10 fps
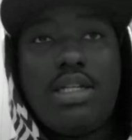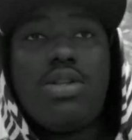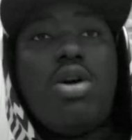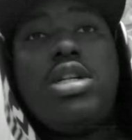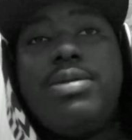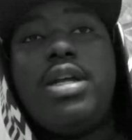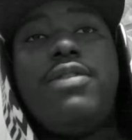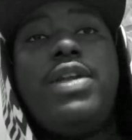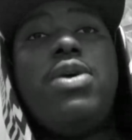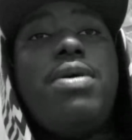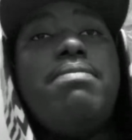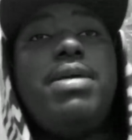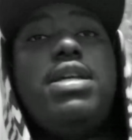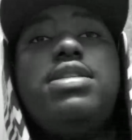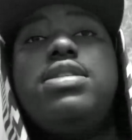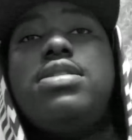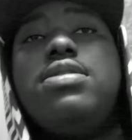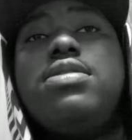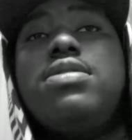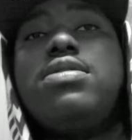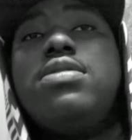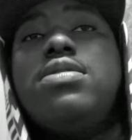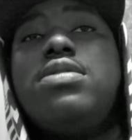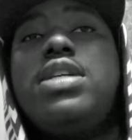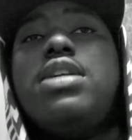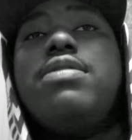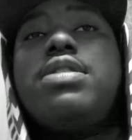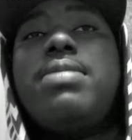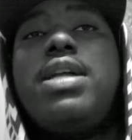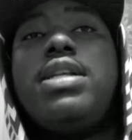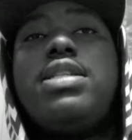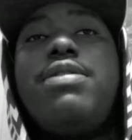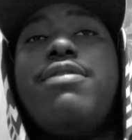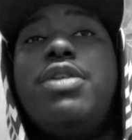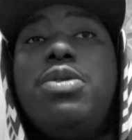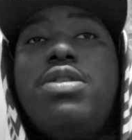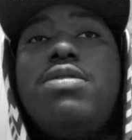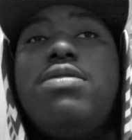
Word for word: just doing you another video in peace. Check out the rest of my NXT reviews.